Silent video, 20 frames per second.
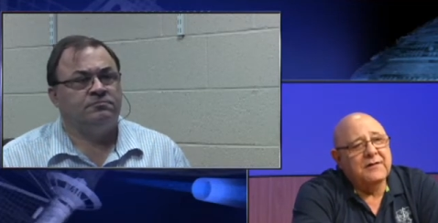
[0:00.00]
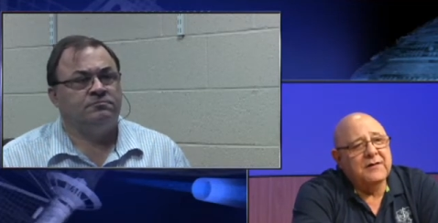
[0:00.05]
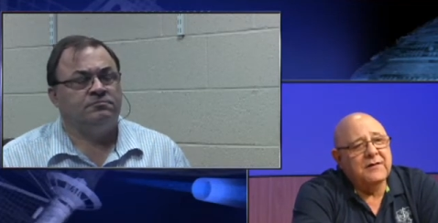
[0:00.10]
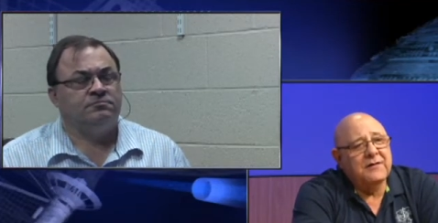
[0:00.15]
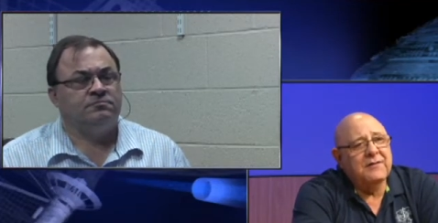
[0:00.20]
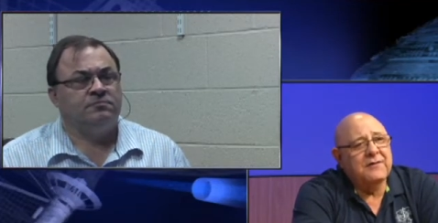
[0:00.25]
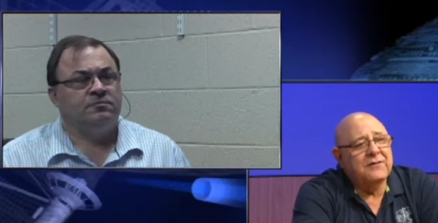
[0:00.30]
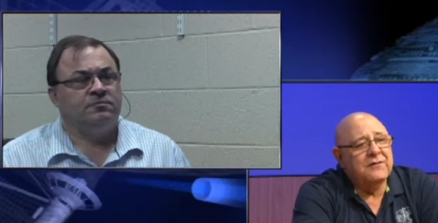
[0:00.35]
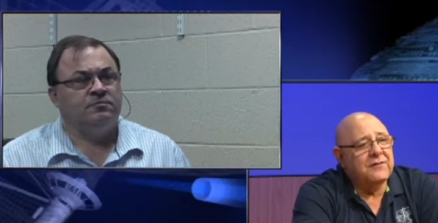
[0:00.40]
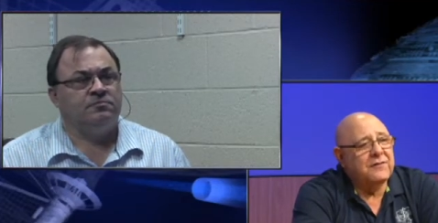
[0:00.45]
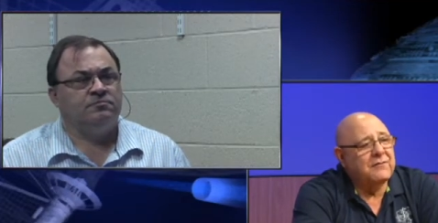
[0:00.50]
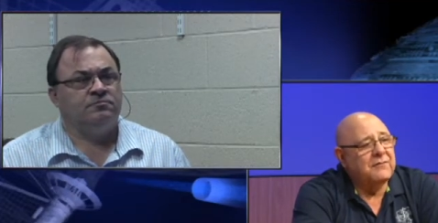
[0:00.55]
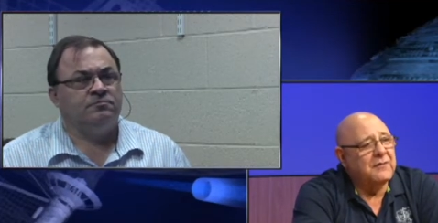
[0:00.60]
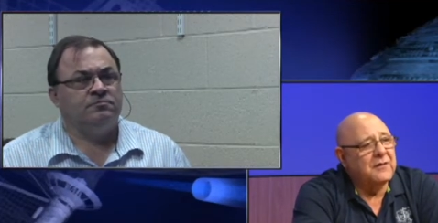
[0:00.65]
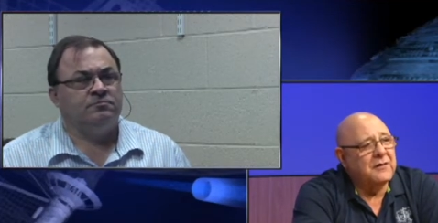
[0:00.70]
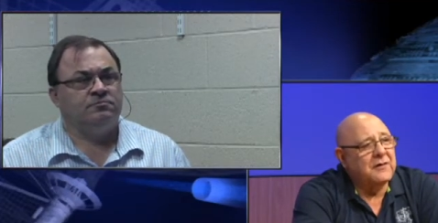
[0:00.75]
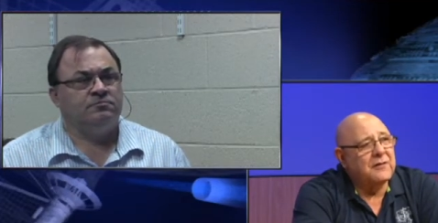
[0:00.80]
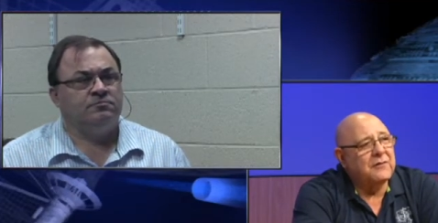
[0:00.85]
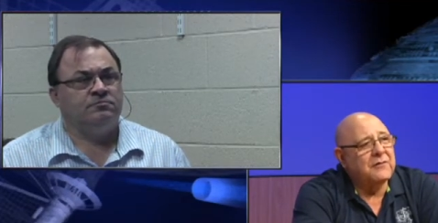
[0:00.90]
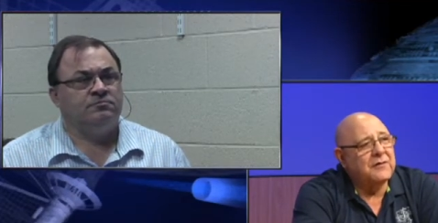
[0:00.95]
Speaker 1: his,
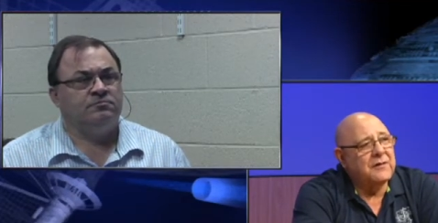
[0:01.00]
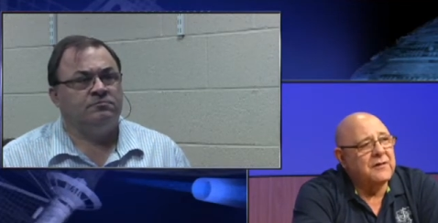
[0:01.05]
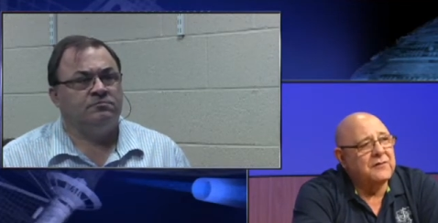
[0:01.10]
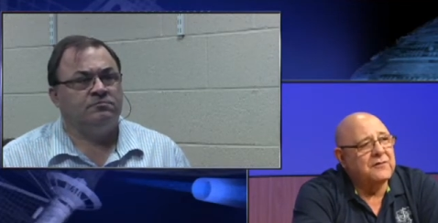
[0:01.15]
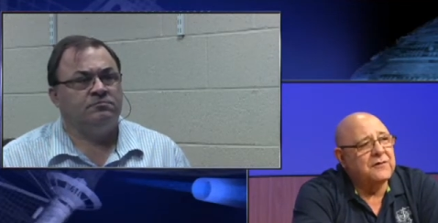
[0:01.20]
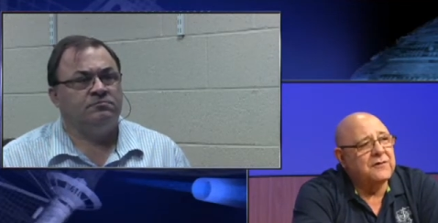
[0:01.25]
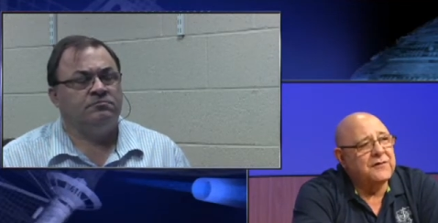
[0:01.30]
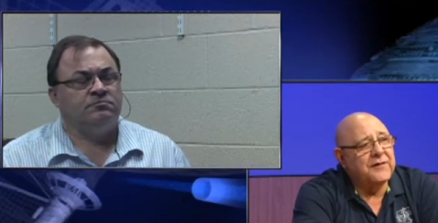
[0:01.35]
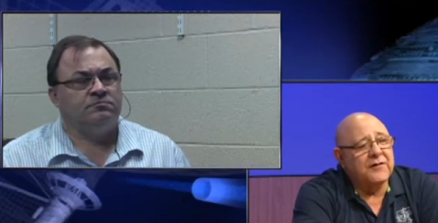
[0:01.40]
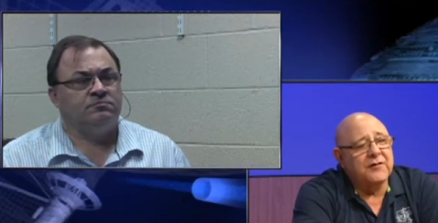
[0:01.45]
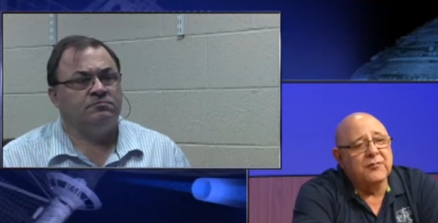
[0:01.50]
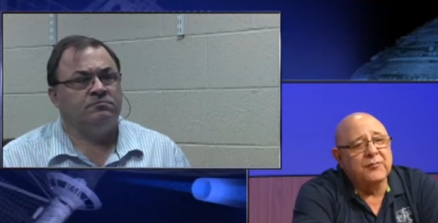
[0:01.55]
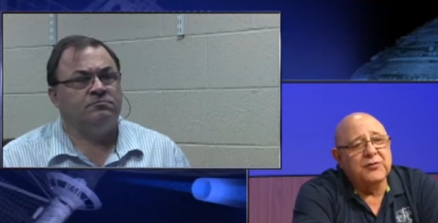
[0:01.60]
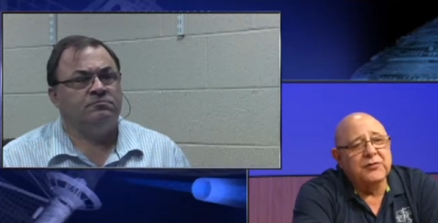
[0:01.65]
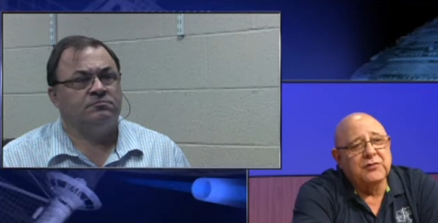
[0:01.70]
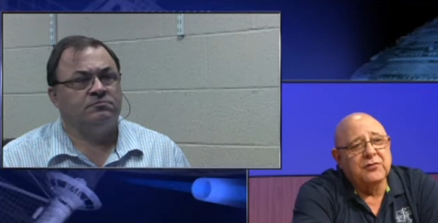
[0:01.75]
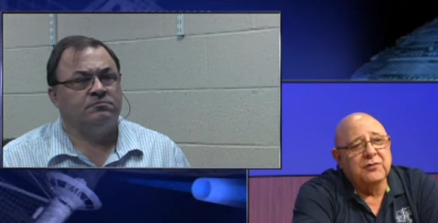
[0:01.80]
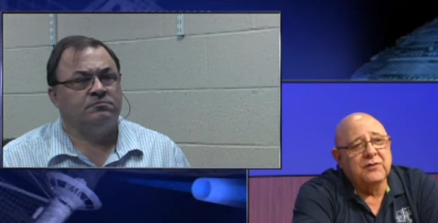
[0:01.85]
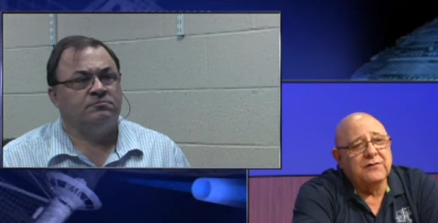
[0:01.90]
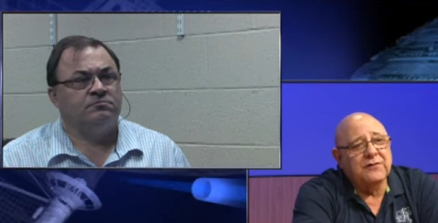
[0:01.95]
you know, it's a terrible loss.